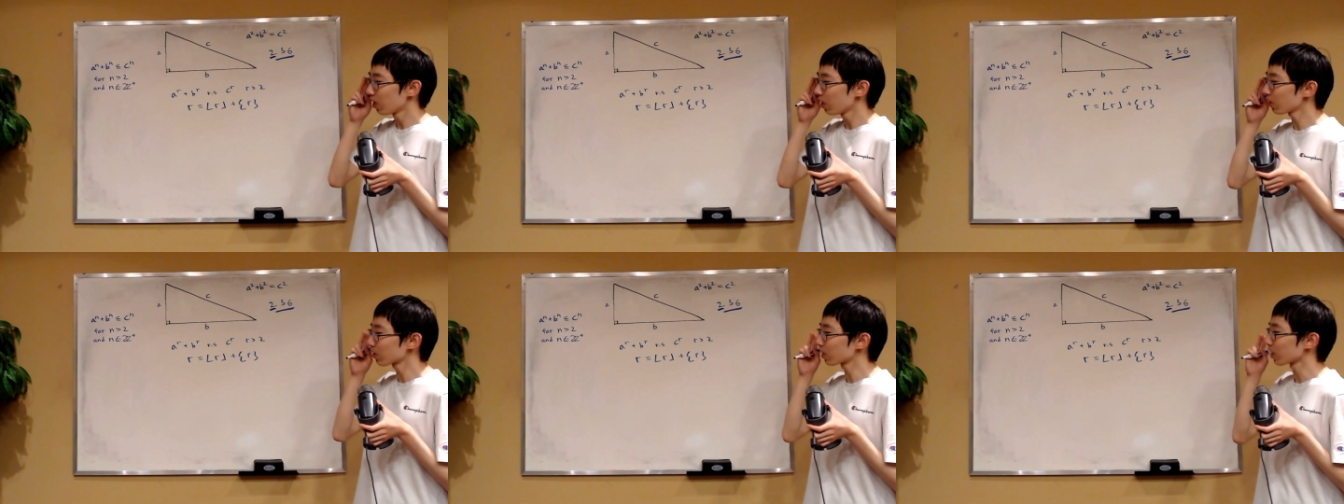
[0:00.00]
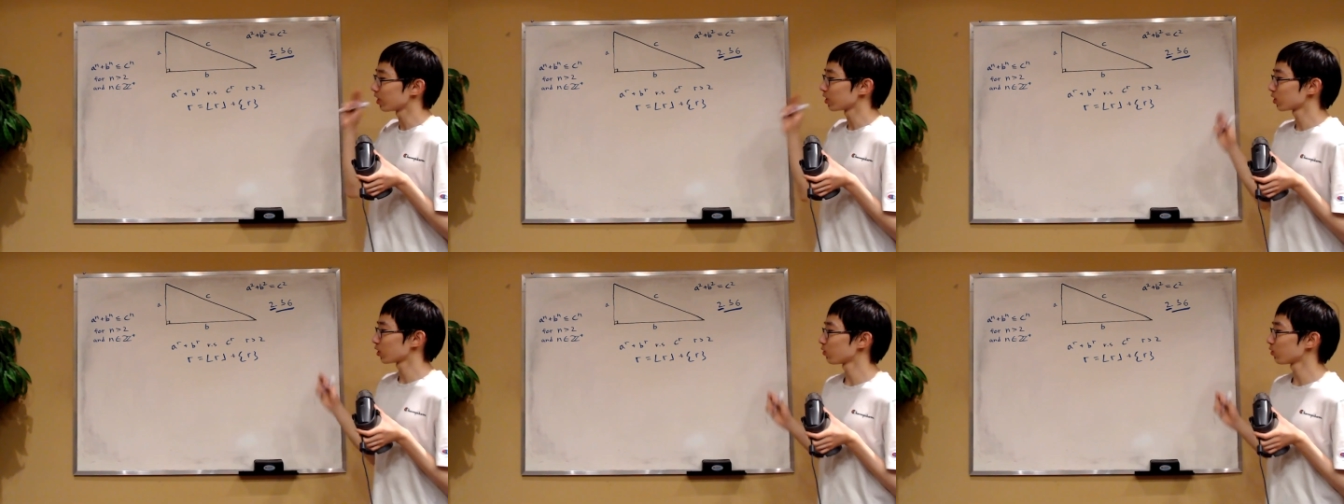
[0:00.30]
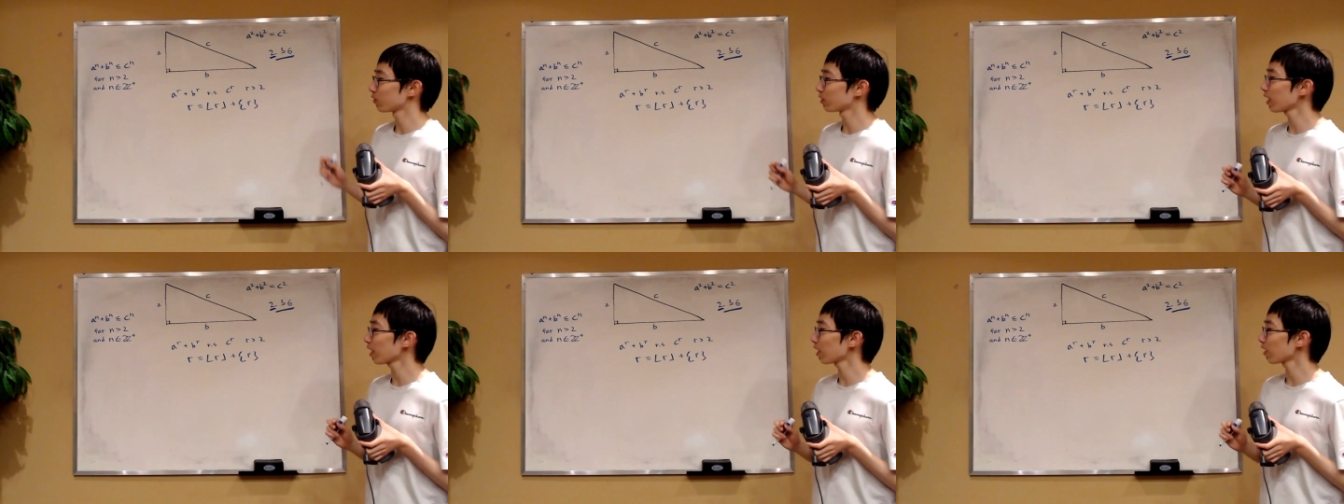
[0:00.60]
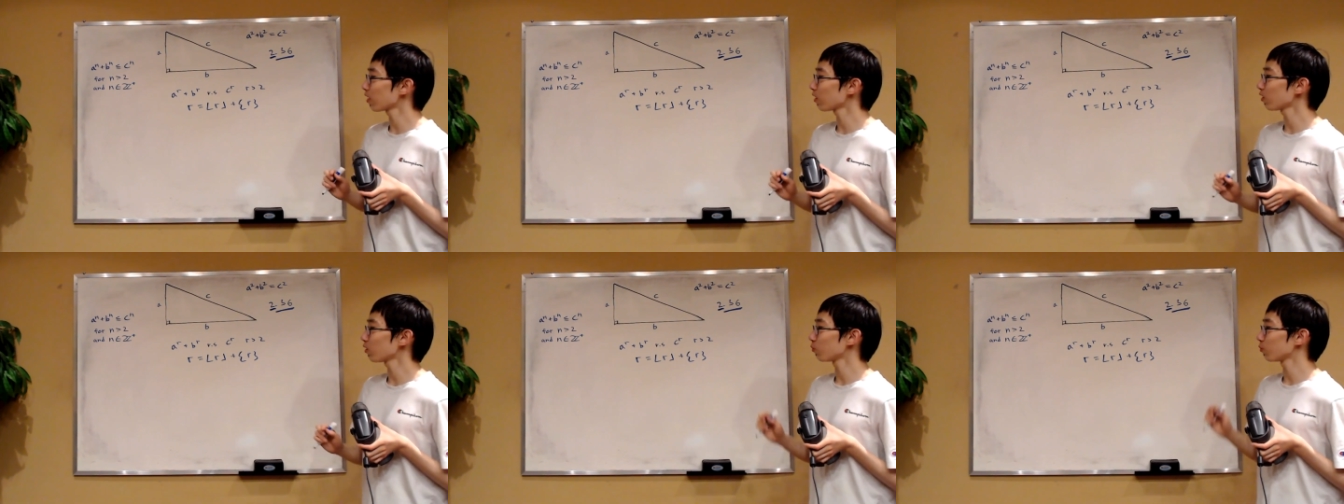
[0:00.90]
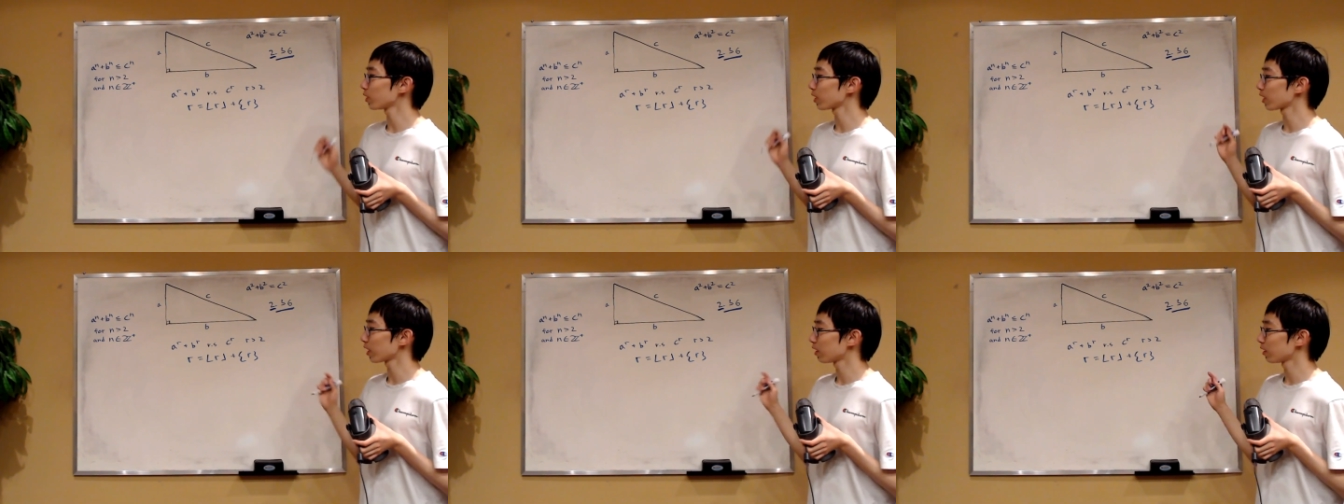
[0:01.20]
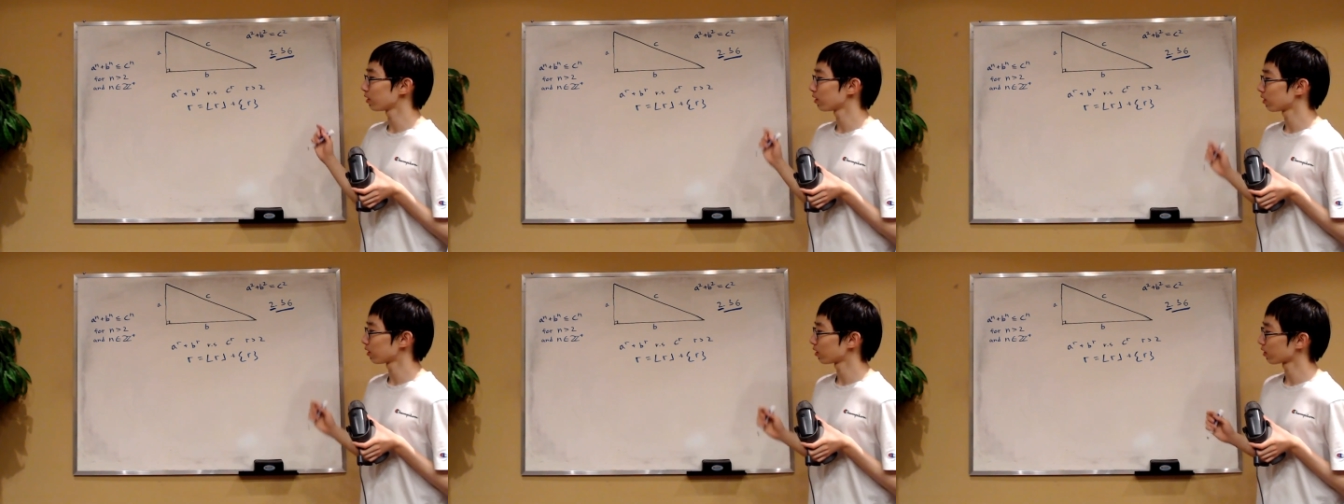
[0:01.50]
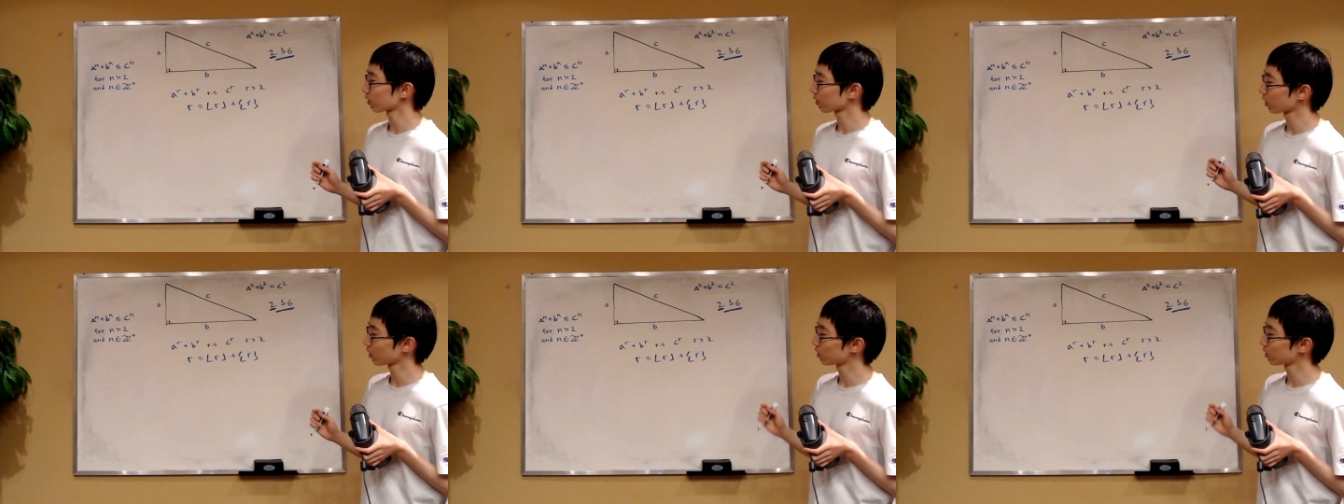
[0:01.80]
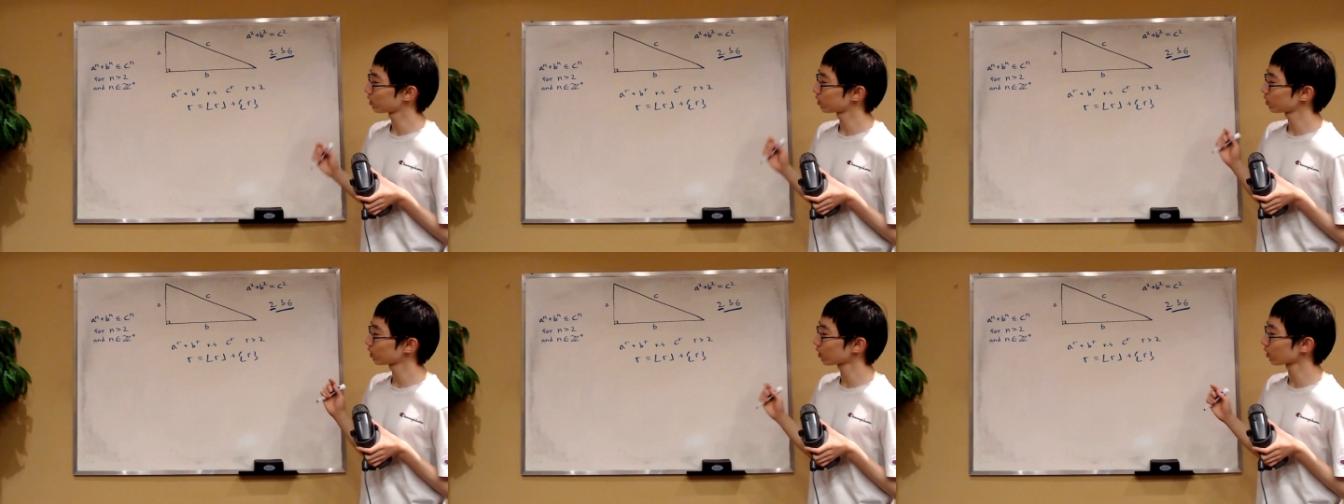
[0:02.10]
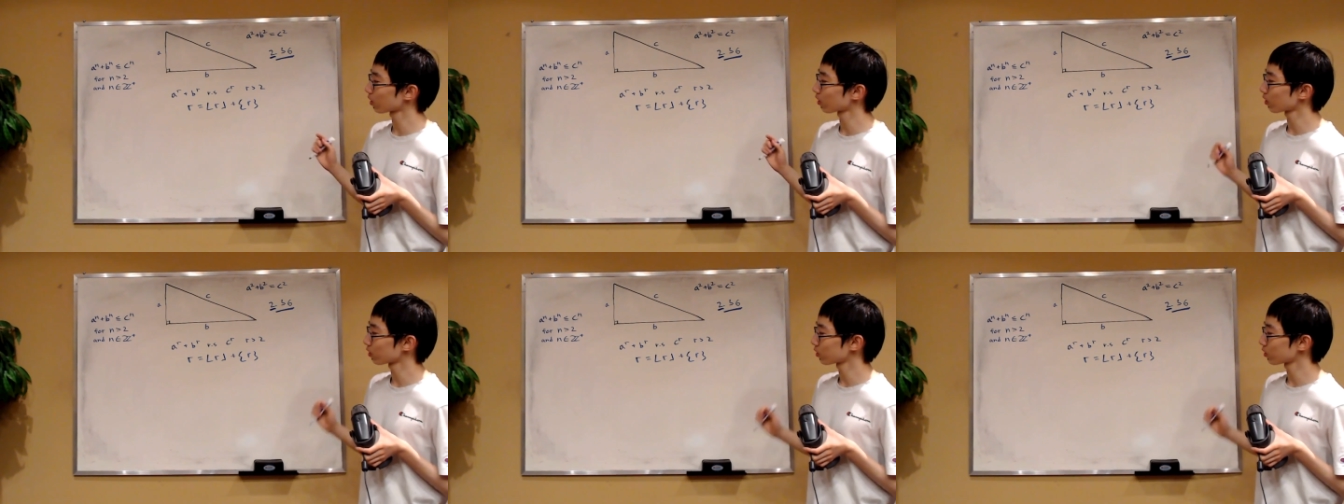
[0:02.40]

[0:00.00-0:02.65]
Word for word: Okay, so now we can consider